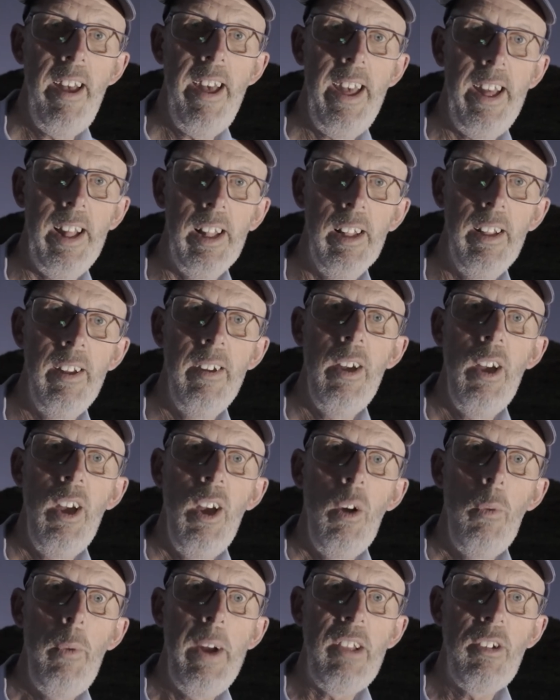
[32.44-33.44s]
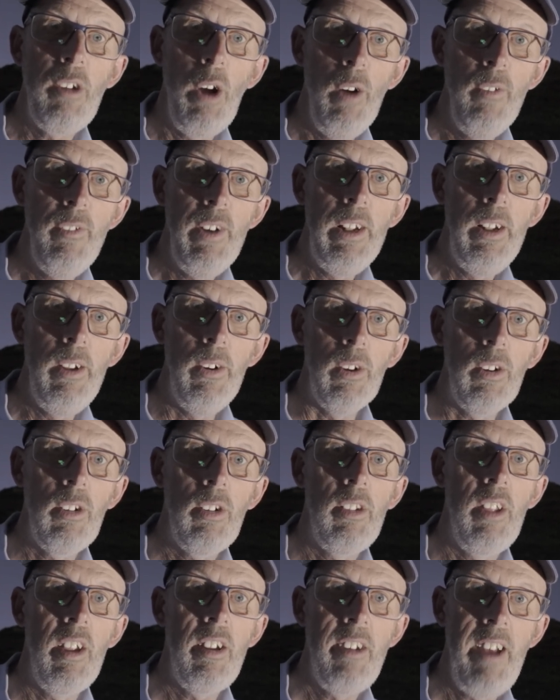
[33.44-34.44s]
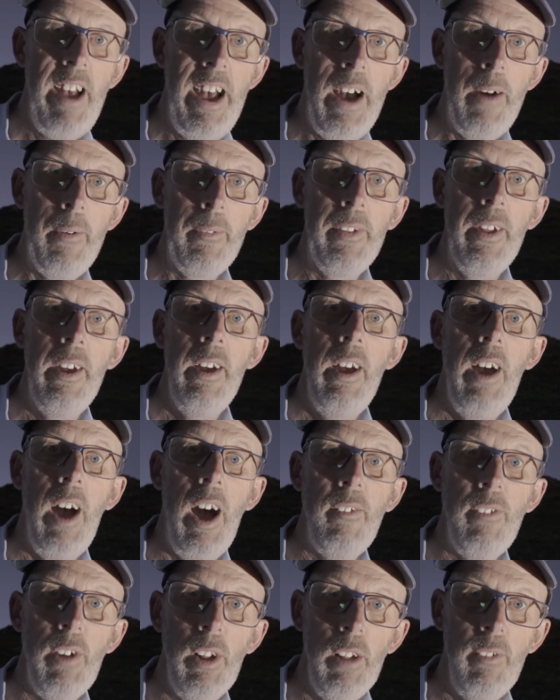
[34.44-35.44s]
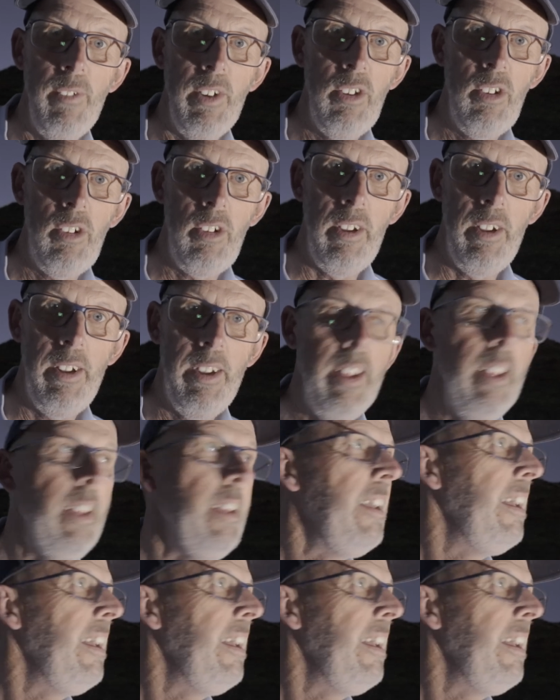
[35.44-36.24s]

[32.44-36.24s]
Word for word: Hill, which overlooks the town of Ulverston